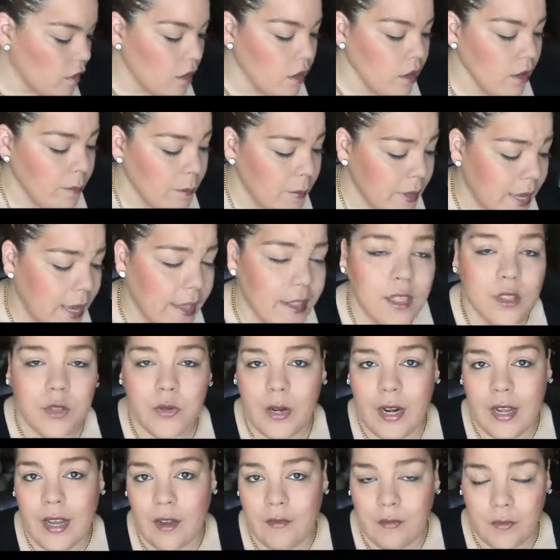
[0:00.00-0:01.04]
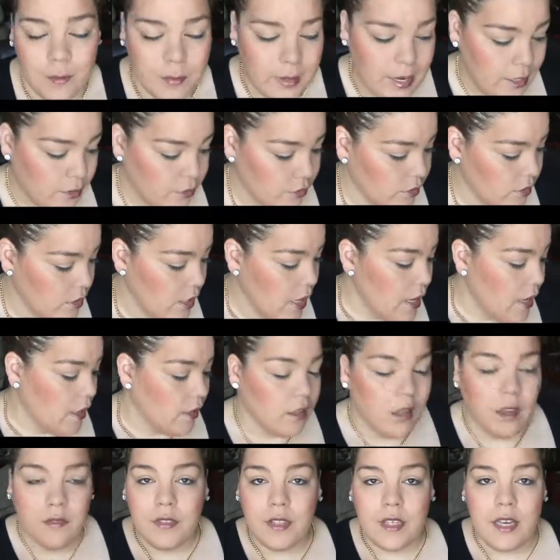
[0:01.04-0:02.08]
But yeah, that's what I got from Nigel's.
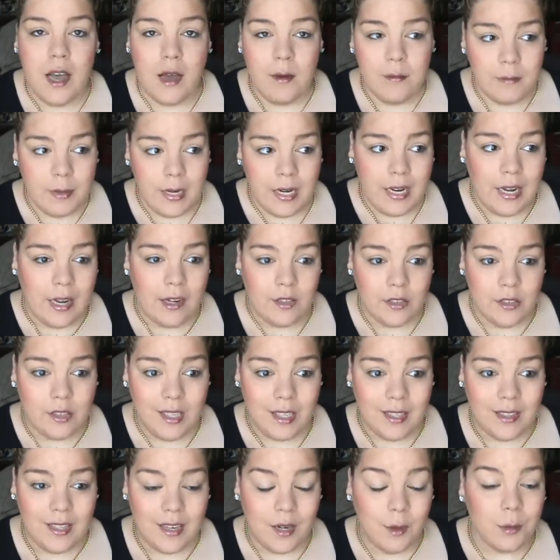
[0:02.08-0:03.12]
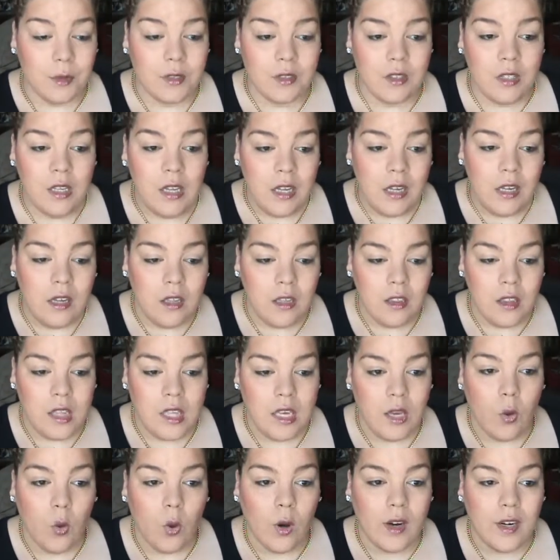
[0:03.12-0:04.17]
Love the company. I just think that it was
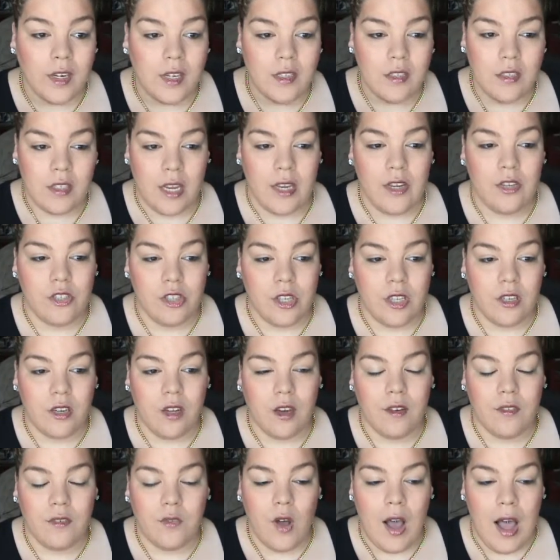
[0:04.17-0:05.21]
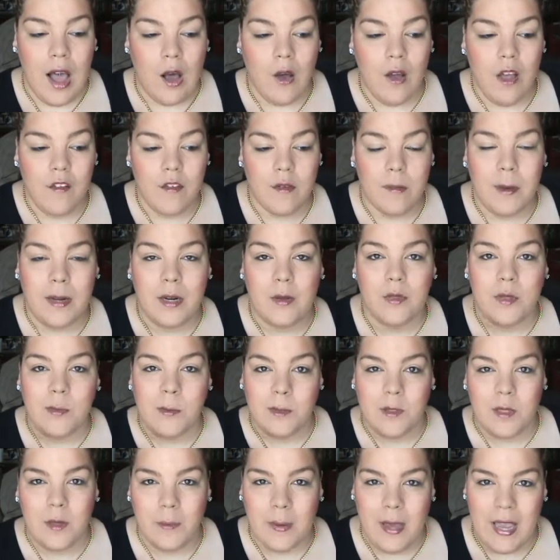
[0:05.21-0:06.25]
the organization of how everybody was
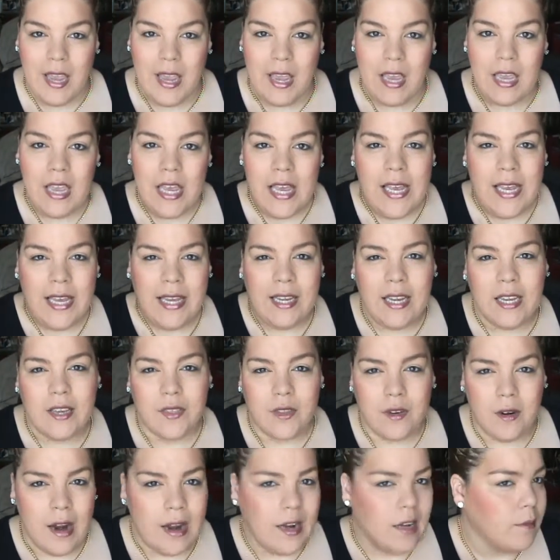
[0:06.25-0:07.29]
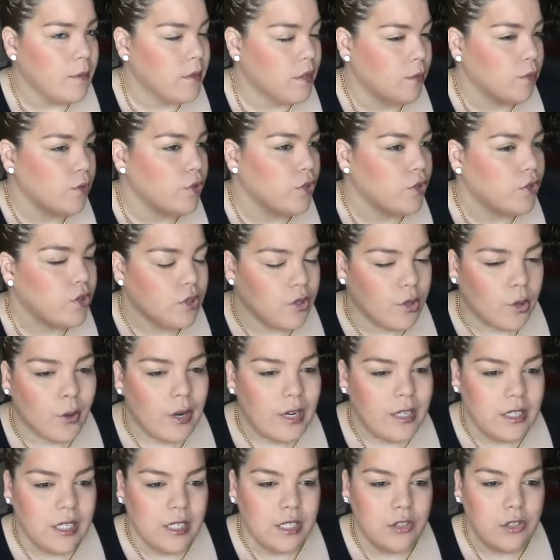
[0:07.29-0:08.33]
supposed to pay and get their items. It was just
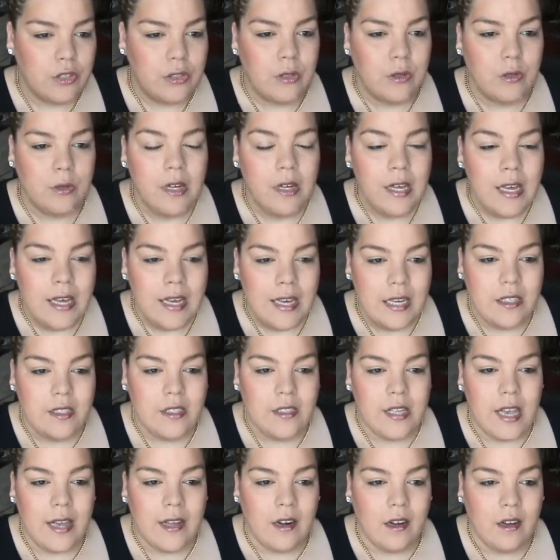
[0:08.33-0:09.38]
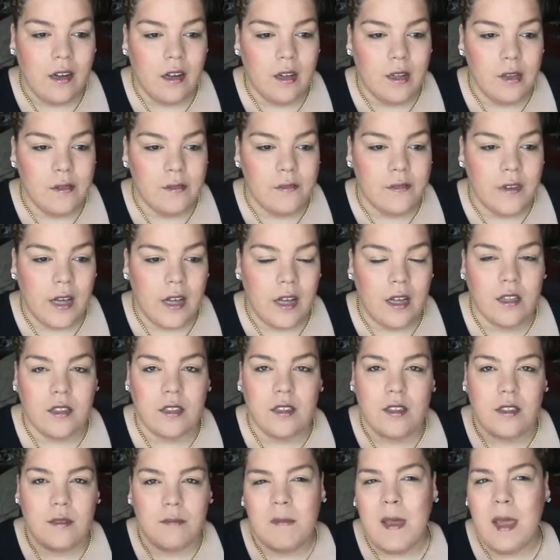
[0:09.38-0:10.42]
crazy because instead of
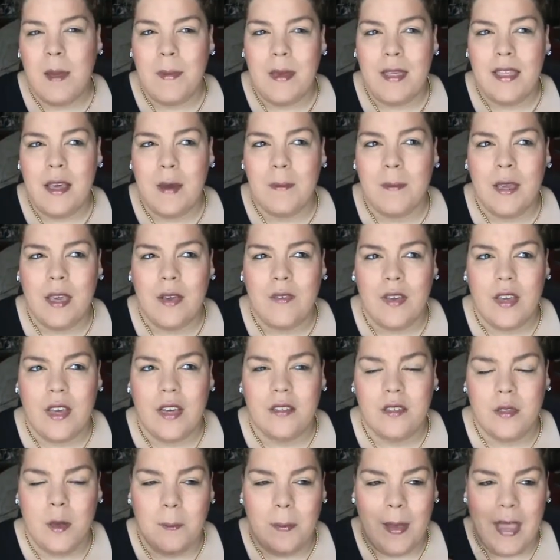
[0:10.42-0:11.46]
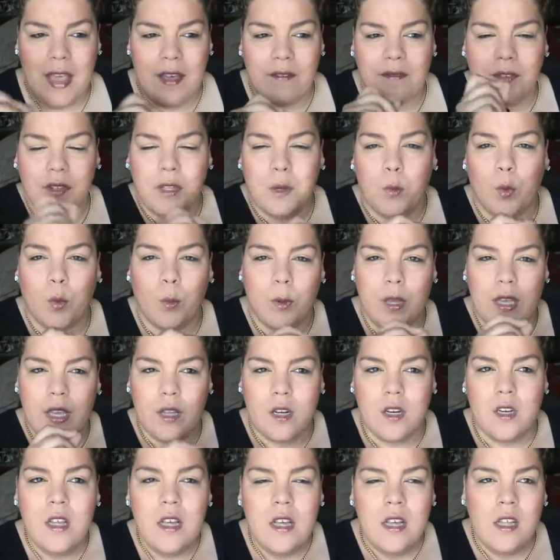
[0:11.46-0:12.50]
maybe them giving us a pamphlet where we
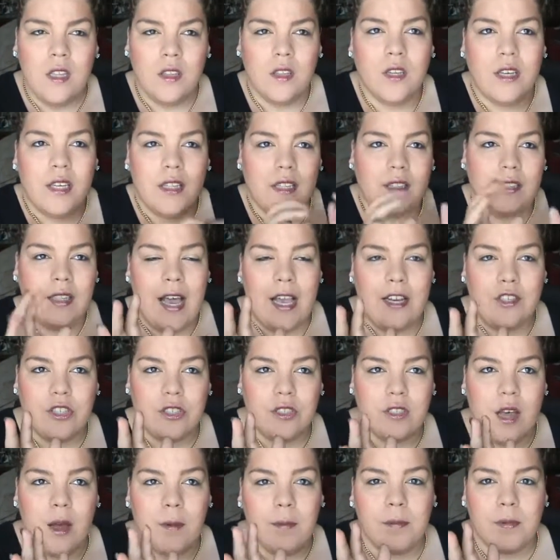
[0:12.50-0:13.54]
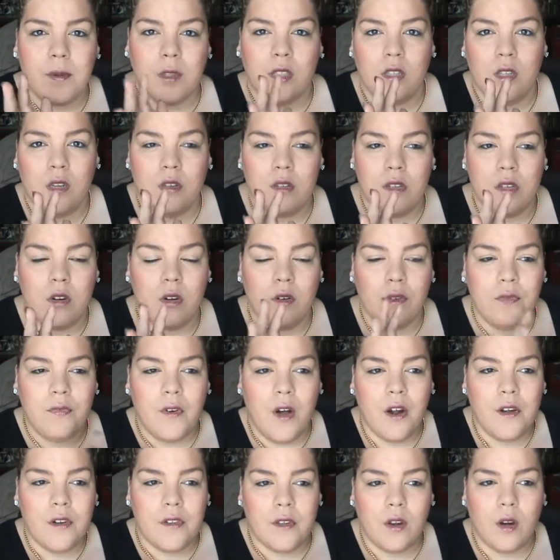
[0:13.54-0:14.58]
can look at the lashes up close, you know,
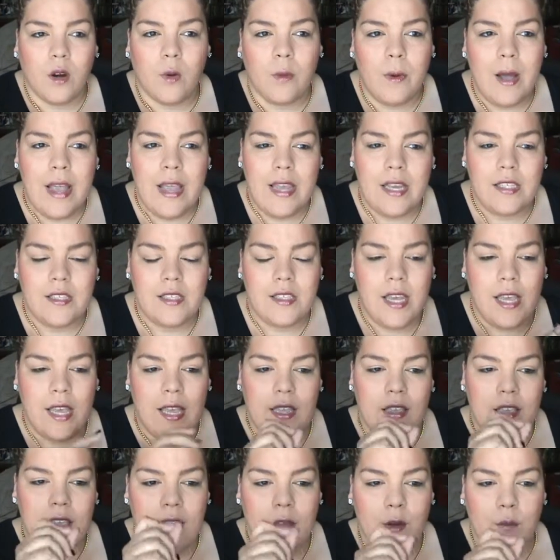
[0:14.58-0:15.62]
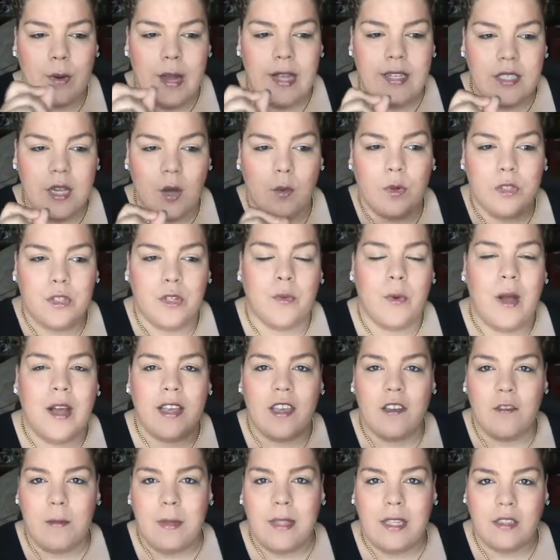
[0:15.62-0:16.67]
farther away and say, yeah, write down what you want,
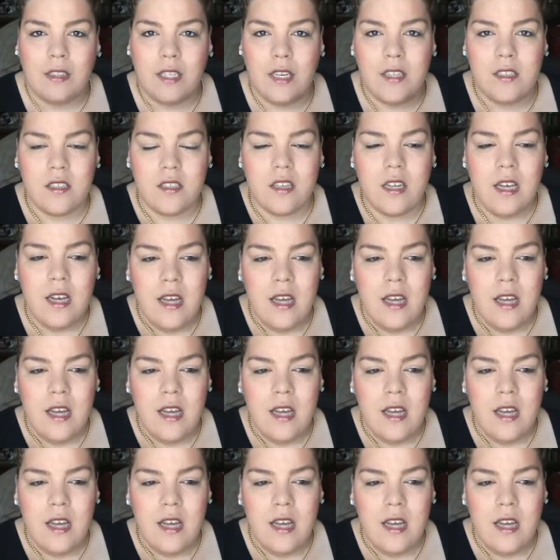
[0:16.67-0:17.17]
give me the list.